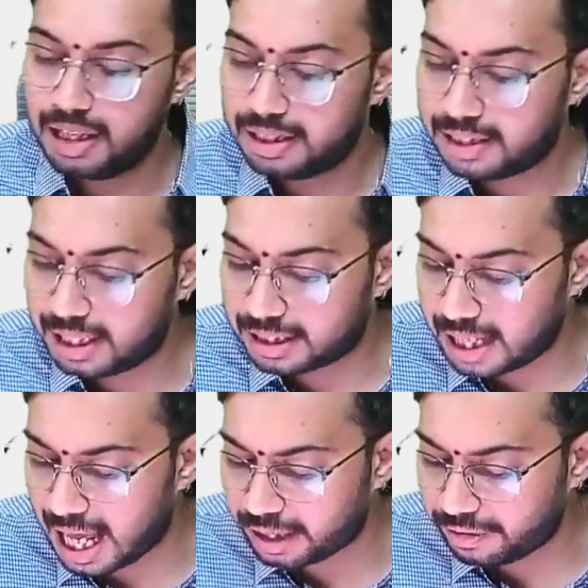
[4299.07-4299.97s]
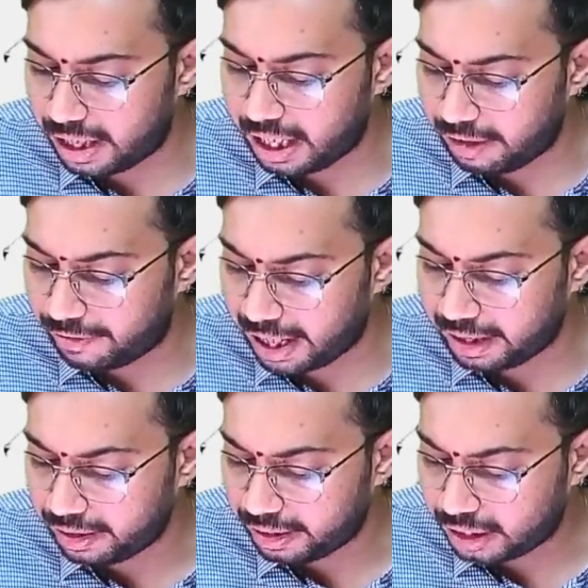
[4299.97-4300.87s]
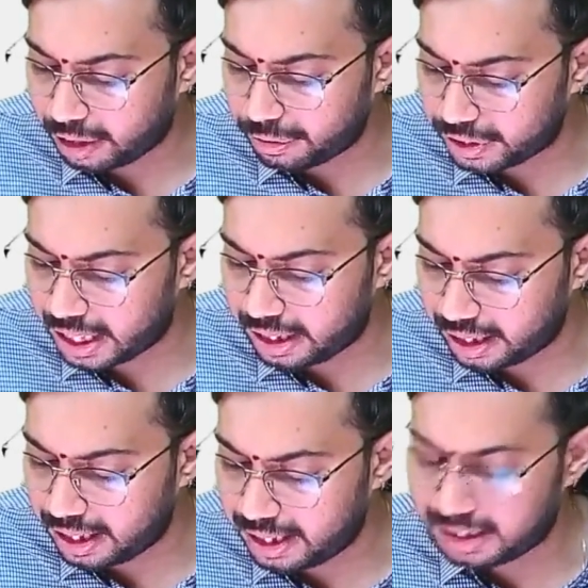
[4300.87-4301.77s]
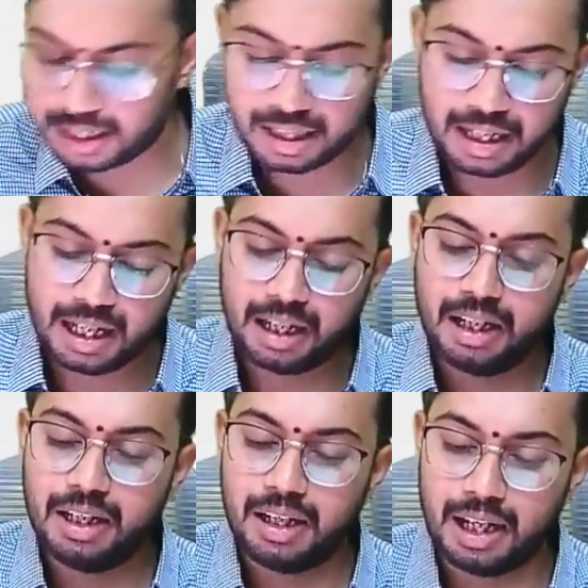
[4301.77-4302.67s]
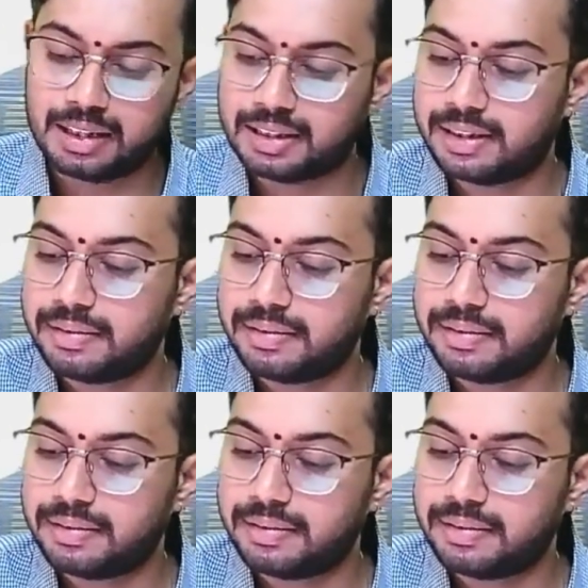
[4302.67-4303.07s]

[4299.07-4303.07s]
6,25,000. Is it clear? Next.